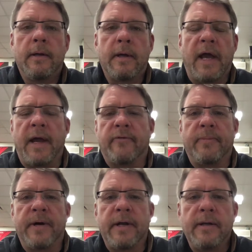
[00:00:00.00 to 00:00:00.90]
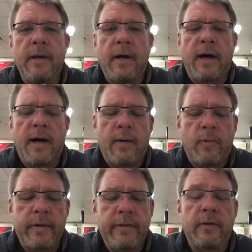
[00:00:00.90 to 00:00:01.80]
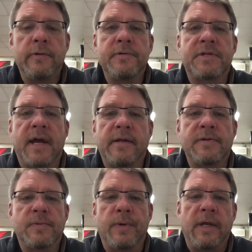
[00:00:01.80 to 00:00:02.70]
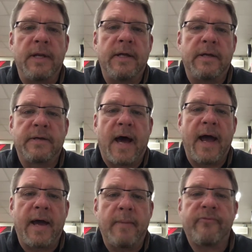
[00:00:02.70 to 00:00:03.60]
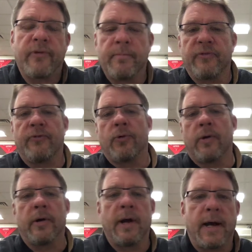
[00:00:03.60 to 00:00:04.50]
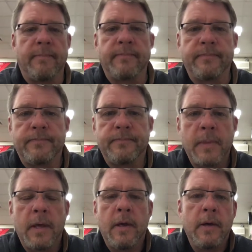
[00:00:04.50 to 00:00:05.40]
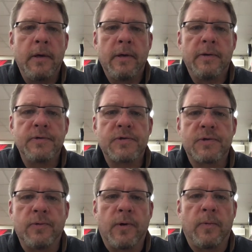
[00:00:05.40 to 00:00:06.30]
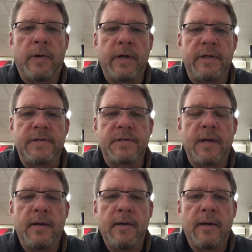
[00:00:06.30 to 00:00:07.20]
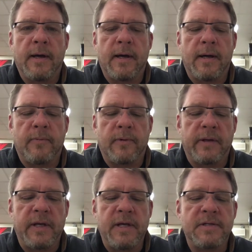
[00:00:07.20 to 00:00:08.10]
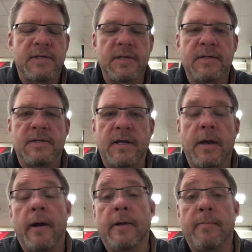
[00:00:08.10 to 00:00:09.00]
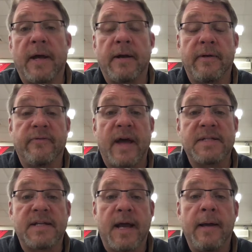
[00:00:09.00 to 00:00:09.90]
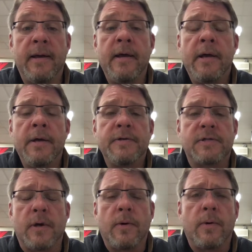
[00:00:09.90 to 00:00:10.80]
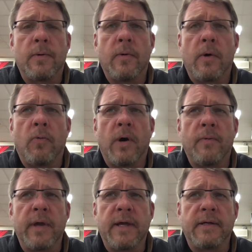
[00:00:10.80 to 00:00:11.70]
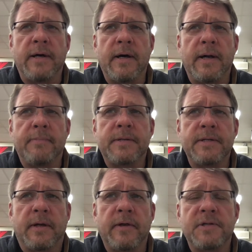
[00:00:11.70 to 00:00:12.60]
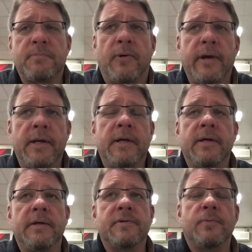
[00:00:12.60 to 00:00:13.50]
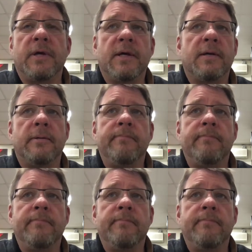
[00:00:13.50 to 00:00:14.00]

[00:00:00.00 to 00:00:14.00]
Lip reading: Hey everybody, one of the loose ends we need to tie up from before school was released is the argumentative essay. So, what we had done up until this point is we had